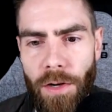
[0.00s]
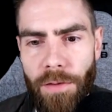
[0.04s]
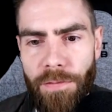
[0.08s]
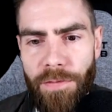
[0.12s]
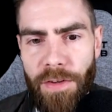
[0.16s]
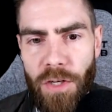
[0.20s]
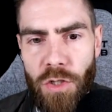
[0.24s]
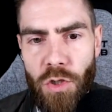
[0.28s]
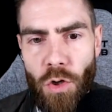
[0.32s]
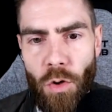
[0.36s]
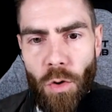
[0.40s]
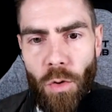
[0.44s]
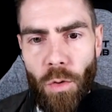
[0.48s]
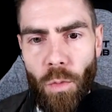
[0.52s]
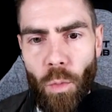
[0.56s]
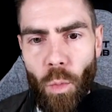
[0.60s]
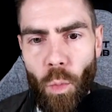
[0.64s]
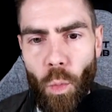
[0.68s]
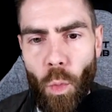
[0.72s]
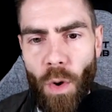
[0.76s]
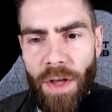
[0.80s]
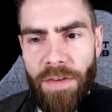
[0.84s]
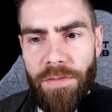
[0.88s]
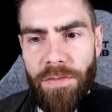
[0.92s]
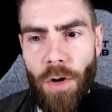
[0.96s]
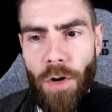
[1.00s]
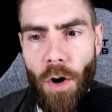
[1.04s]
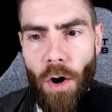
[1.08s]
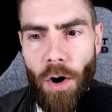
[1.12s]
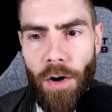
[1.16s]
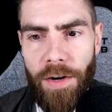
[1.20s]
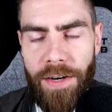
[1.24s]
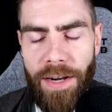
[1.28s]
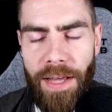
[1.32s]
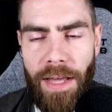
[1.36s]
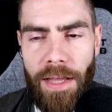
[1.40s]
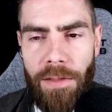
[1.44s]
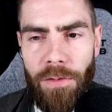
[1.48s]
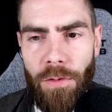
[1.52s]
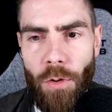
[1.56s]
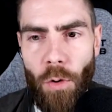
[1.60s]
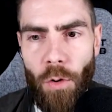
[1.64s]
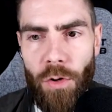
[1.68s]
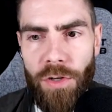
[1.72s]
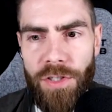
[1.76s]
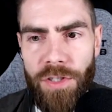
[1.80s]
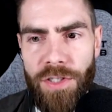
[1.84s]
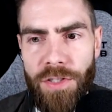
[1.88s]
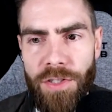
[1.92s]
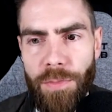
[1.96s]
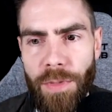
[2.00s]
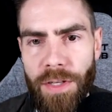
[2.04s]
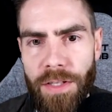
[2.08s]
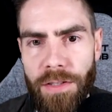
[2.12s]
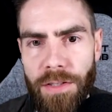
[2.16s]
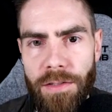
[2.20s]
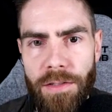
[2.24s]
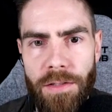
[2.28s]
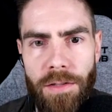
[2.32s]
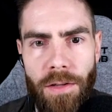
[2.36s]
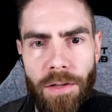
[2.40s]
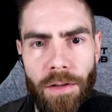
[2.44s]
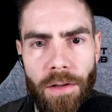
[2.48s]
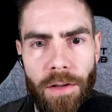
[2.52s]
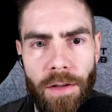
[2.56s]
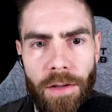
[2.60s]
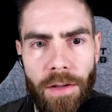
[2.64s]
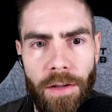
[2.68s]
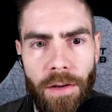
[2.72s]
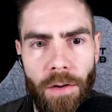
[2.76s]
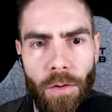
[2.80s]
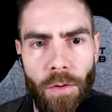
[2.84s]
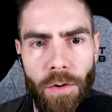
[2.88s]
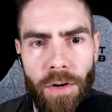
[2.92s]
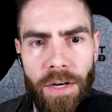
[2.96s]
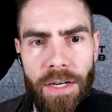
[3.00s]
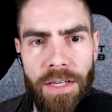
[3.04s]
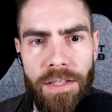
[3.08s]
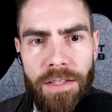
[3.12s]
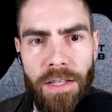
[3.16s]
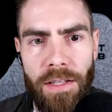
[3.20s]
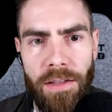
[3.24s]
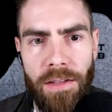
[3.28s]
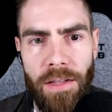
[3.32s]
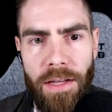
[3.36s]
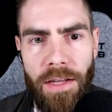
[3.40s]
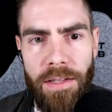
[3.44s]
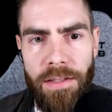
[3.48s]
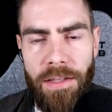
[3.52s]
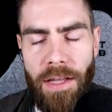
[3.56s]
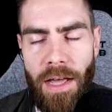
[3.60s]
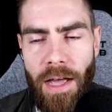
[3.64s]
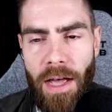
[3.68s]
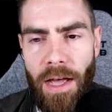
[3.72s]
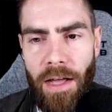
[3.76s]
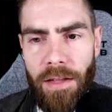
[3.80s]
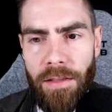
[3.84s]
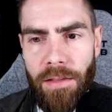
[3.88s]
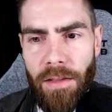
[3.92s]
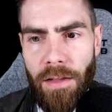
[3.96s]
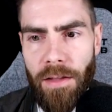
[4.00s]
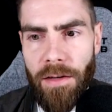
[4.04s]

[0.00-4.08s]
official WaveGuard endorsement uh, or anything like that.